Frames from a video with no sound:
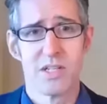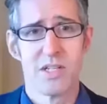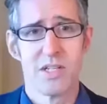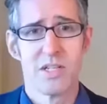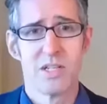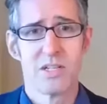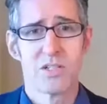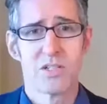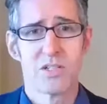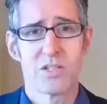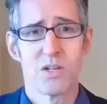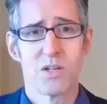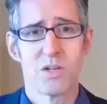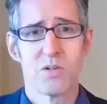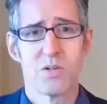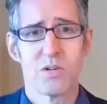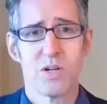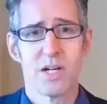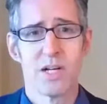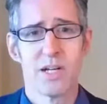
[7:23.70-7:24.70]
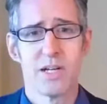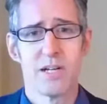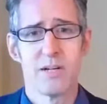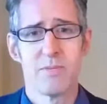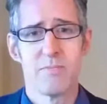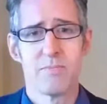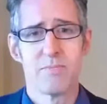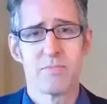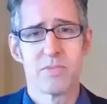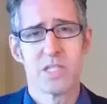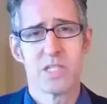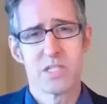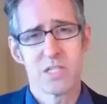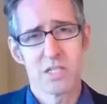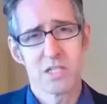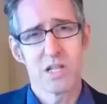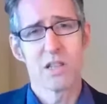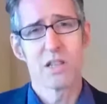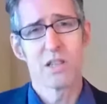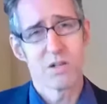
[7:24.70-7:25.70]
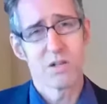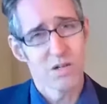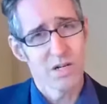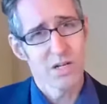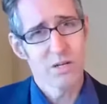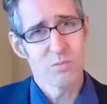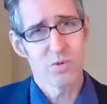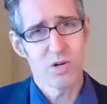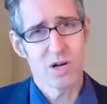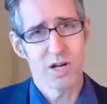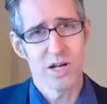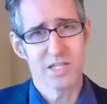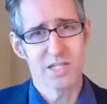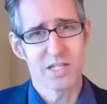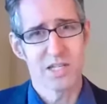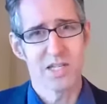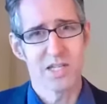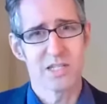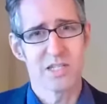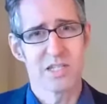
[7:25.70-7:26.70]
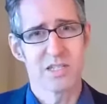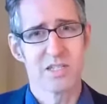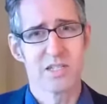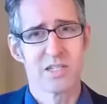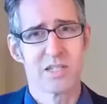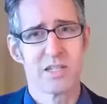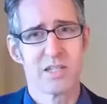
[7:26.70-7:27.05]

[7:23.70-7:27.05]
So um, this is a learning process